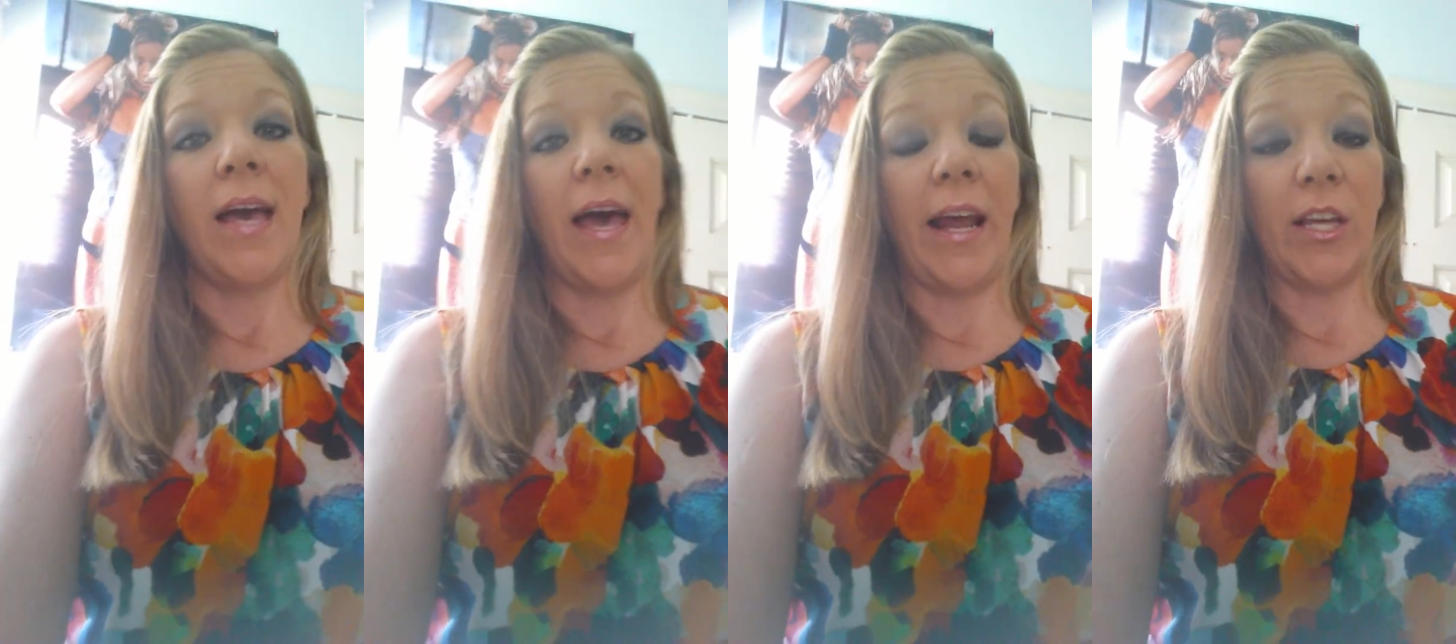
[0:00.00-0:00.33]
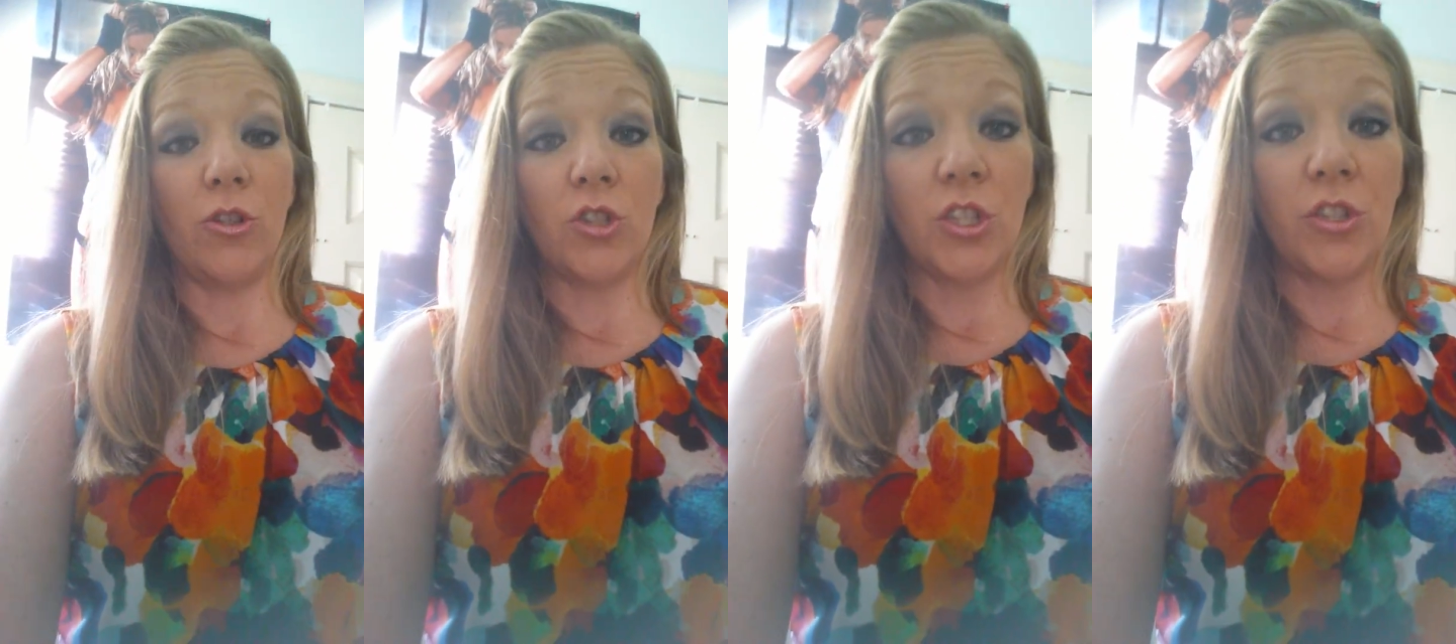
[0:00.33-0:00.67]
And I
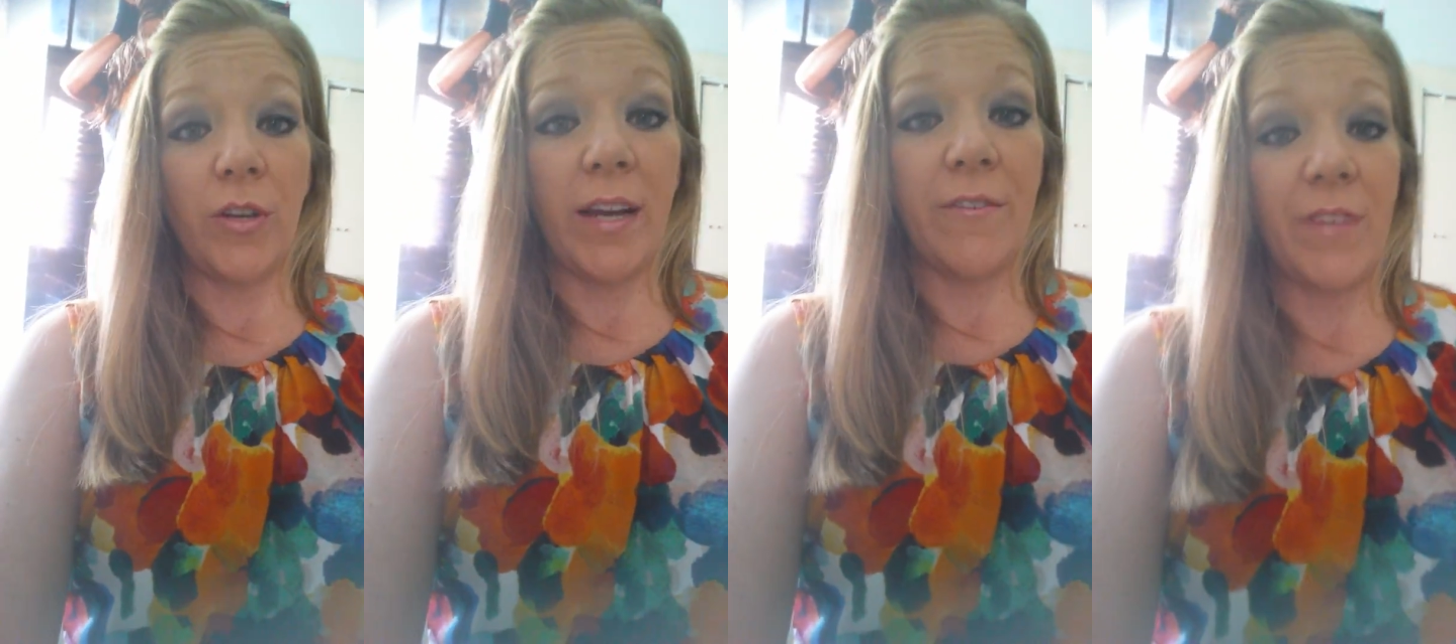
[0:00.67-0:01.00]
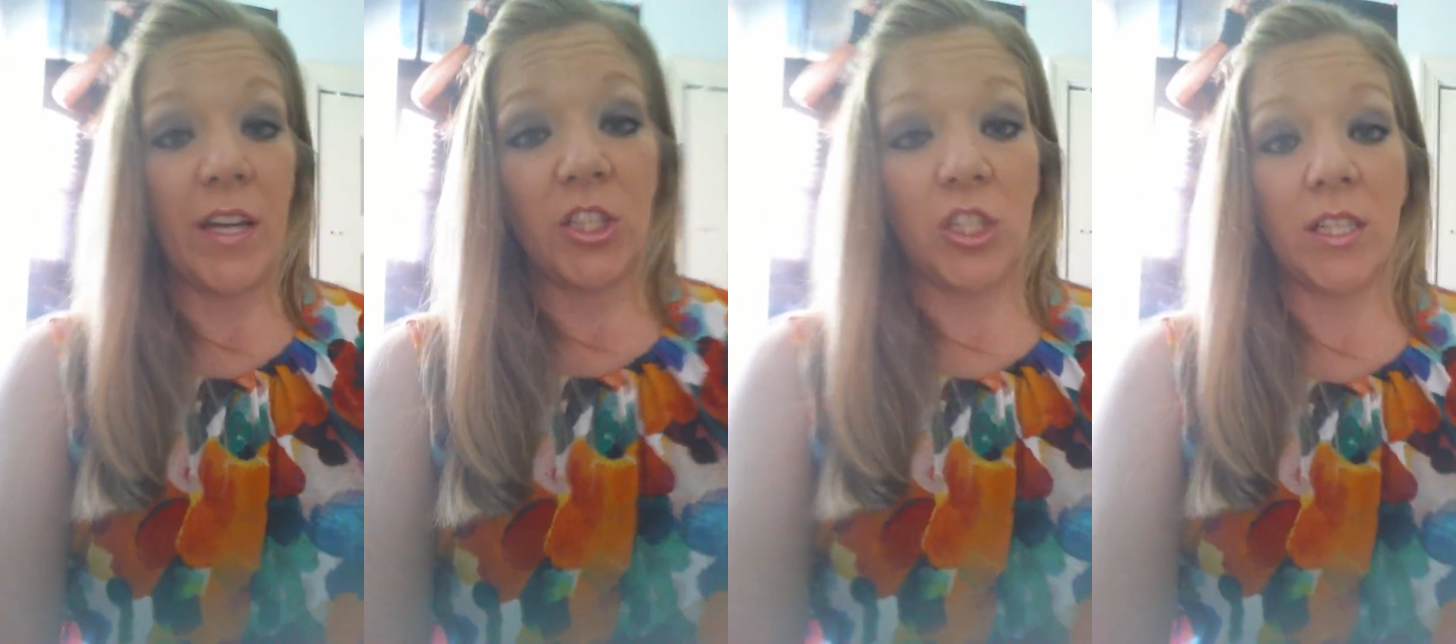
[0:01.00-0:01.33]
usually try to
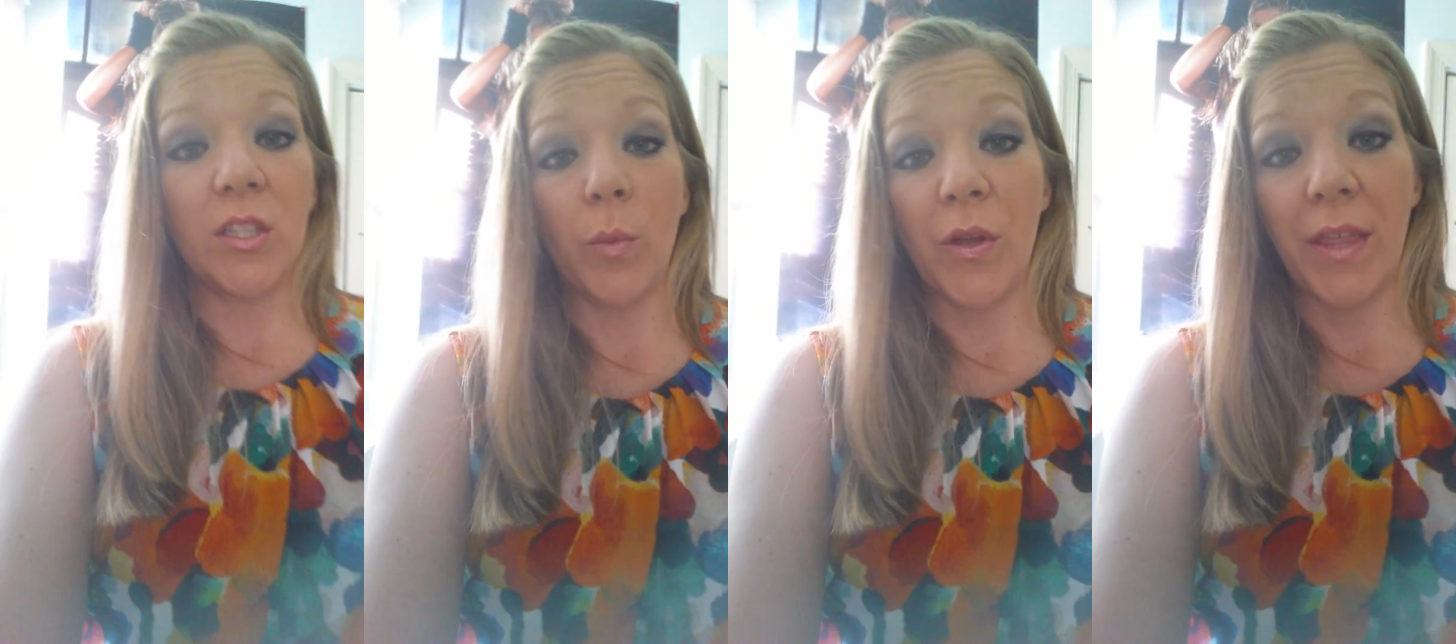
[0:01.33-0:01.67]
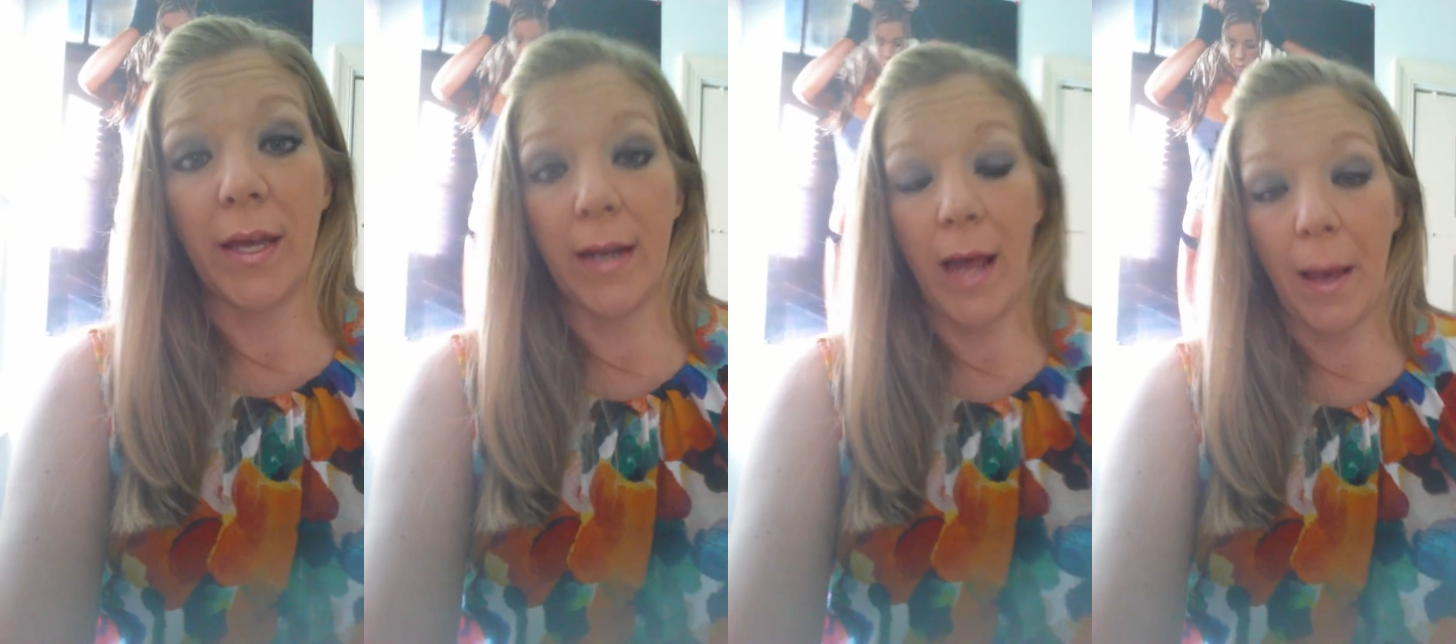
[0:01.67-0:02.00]
finish it within